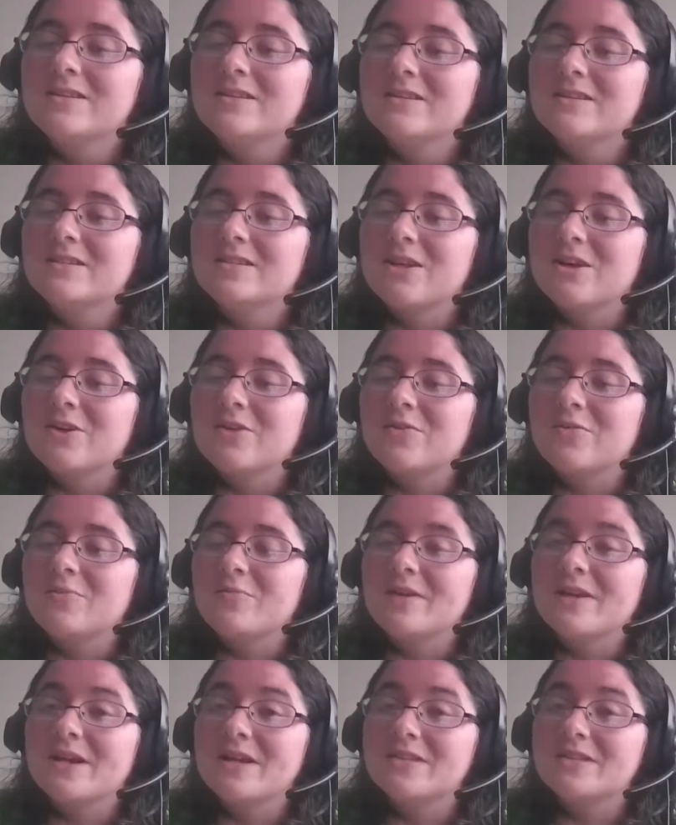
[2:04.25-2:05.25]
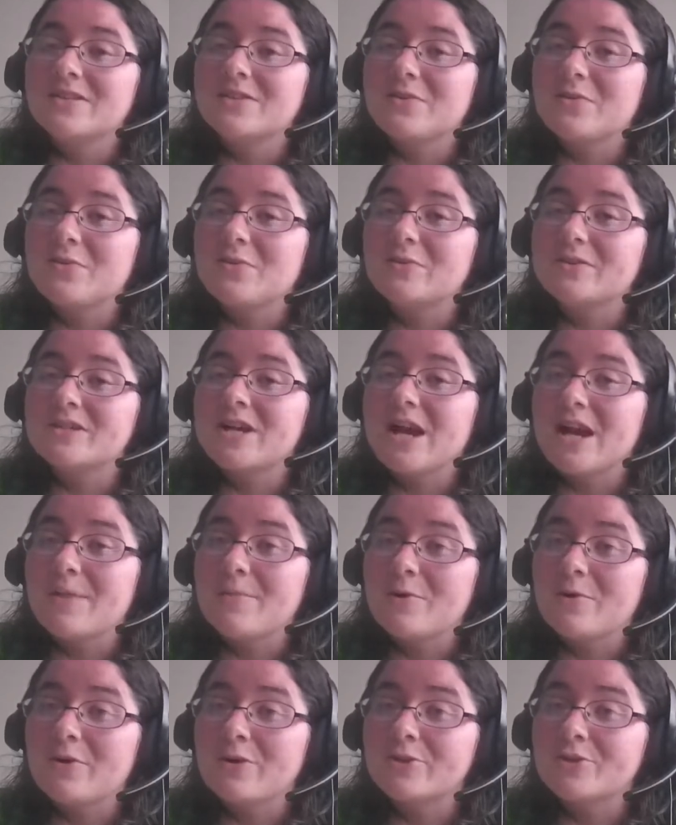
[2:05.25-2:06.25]
So, because of the whole time
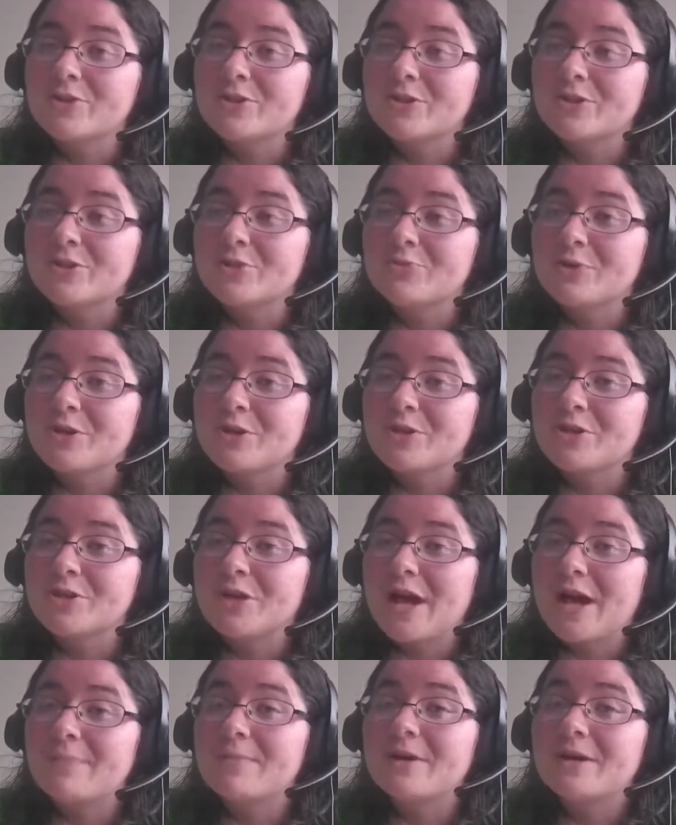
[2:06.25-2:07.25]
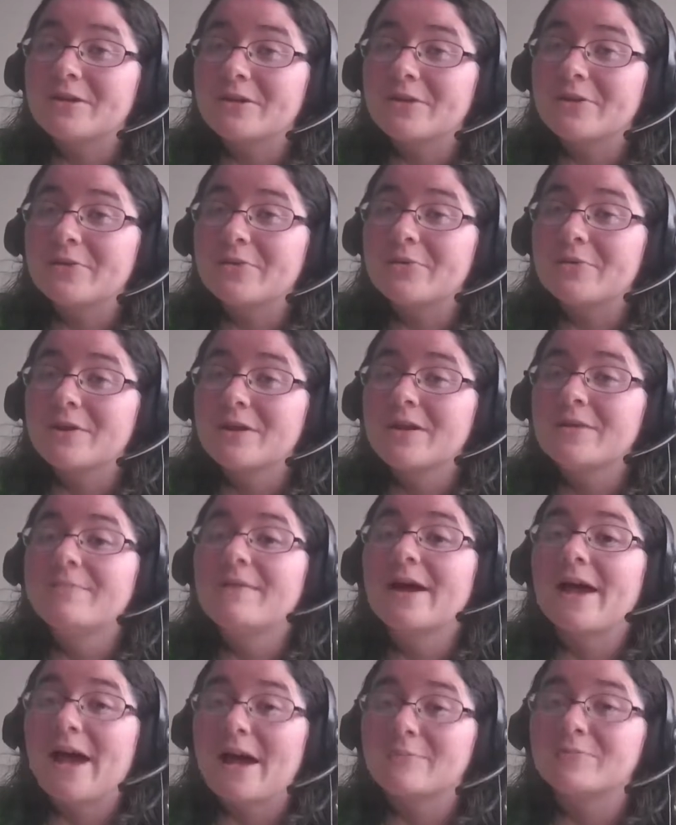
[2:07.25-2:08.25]
crunch situation, I'm going to do
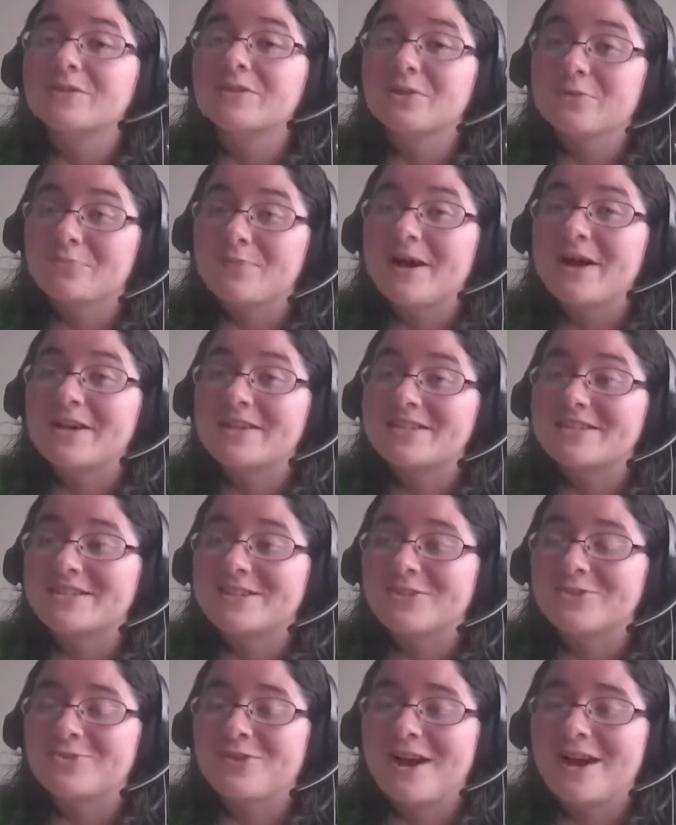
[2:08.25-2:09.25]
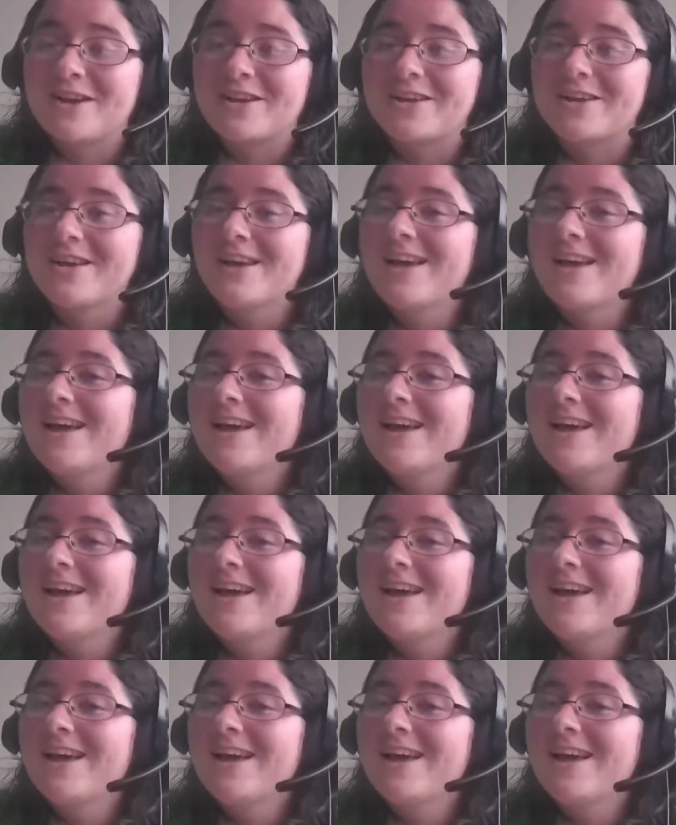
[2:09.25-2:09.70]
my absolute best to try to,